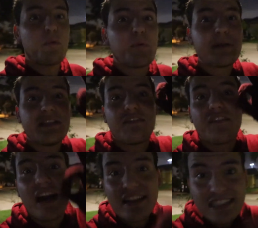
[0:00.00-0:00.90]
when we
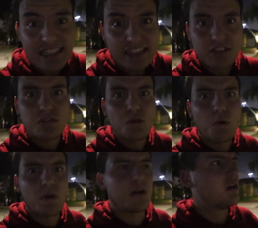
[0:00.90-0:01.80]
finally checked the
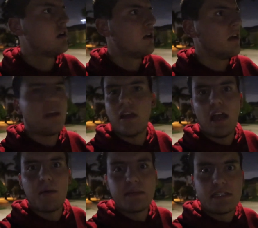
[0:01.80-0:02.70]
score,
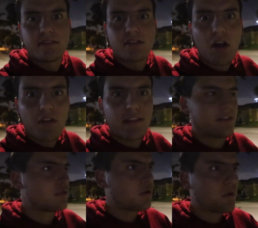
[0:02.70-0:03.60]
and we saw that
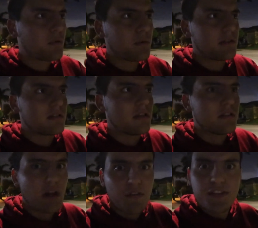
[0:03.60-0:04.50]
the score was
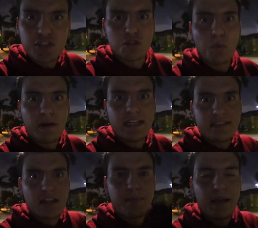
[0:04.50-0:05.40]
Dolphins 20
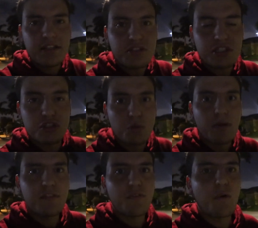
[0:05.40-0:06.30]
to the Patriots
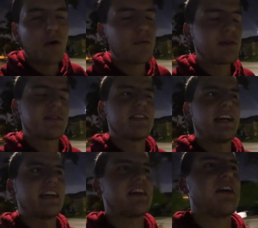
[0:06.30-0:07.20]
24, we were
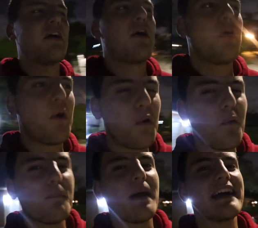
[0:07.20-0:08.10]
like,
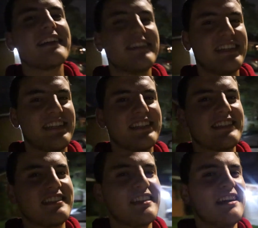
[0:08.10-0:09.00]
oh my
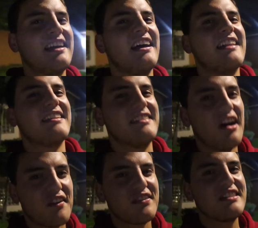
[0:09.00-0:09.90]
goodness. The
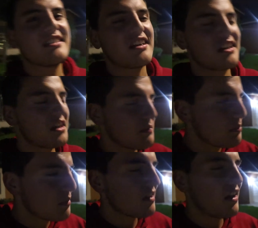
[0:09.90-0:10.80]
Dolphins are gonna
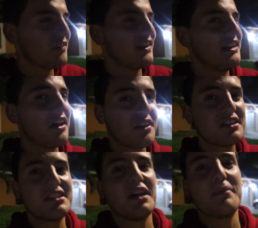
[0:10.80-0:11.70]
pull off another
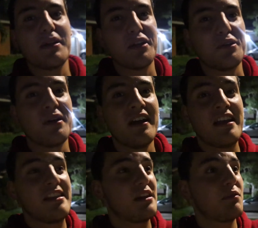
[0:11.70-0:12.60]
W.
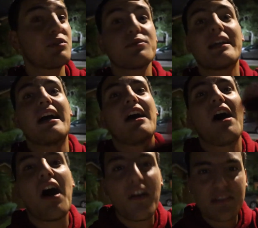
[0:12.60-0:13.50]
Then once we got
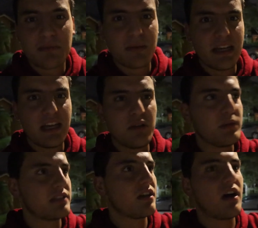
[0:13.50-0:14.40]
off the plane, we
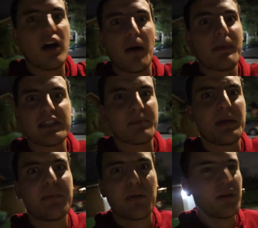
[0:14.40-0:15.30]
saw a bunch of
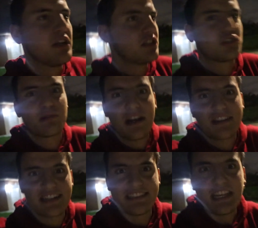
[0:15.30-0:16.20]
people
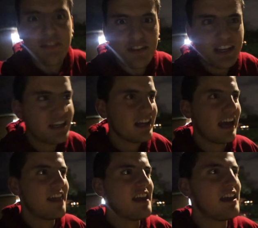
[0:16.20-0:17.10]
surrounding a TV,
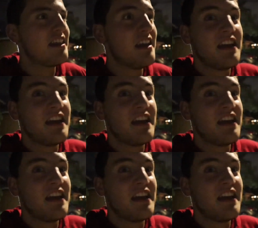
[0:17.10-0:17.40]
and then